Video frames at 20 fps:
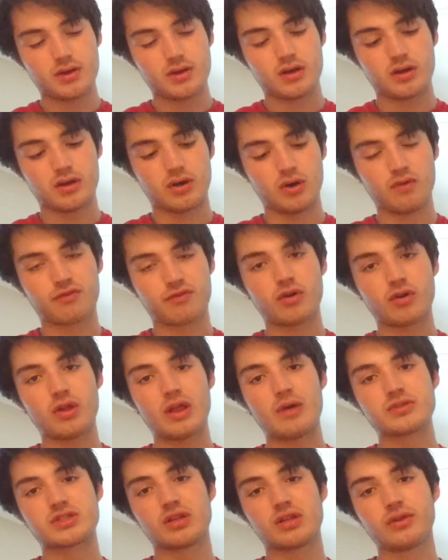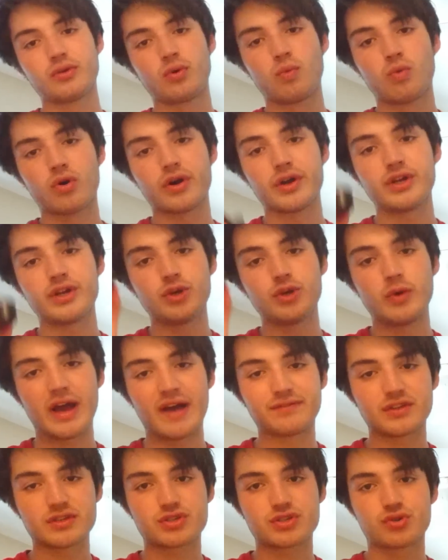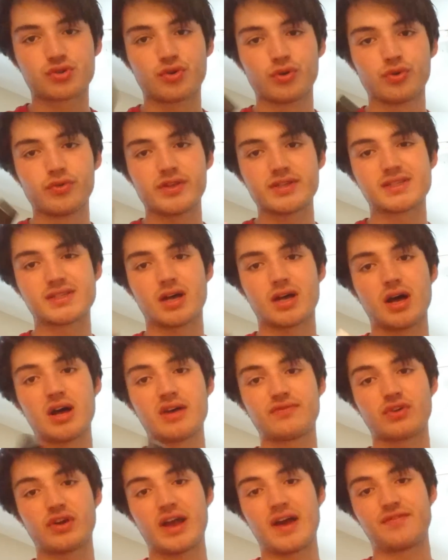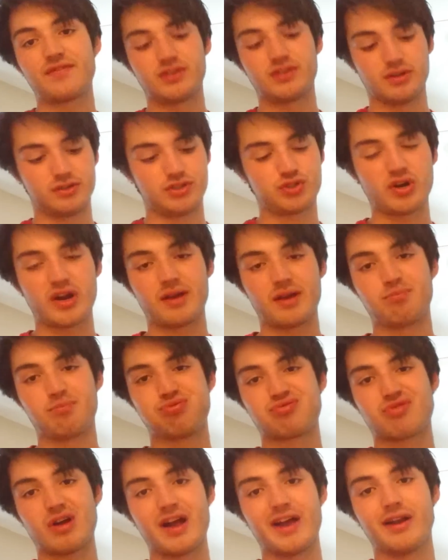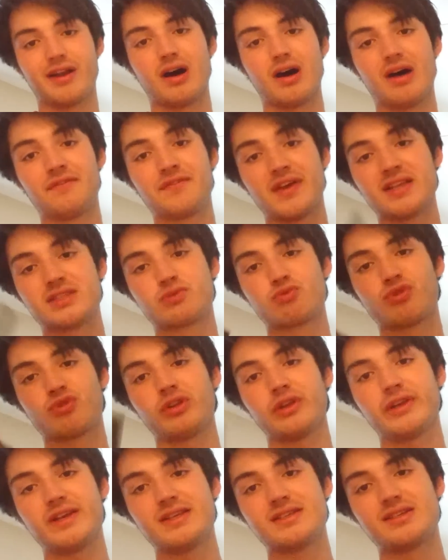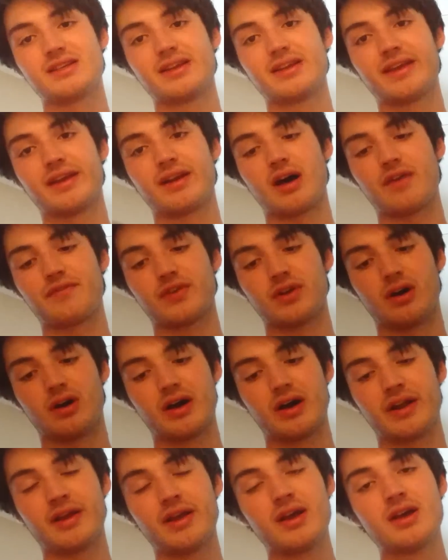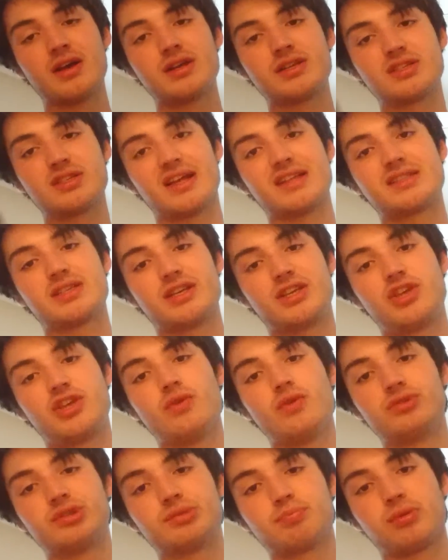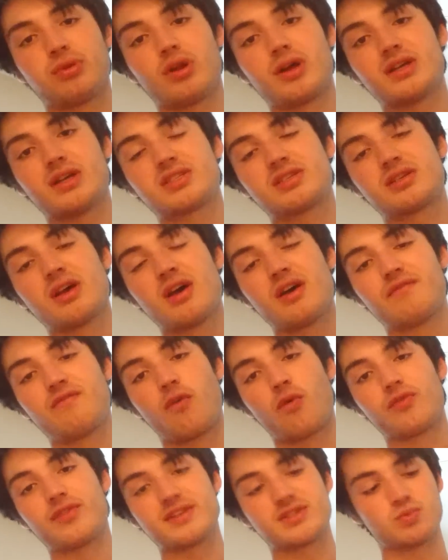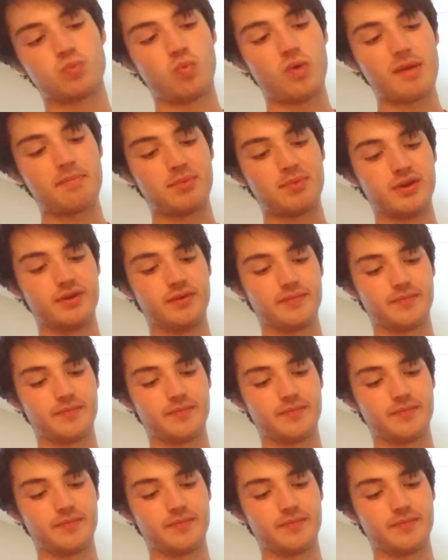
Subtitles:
I was a little worried you'd have to screw this off or have to try to pry it off. It's really easy to get off and on, so that's a huge plus for this weapon.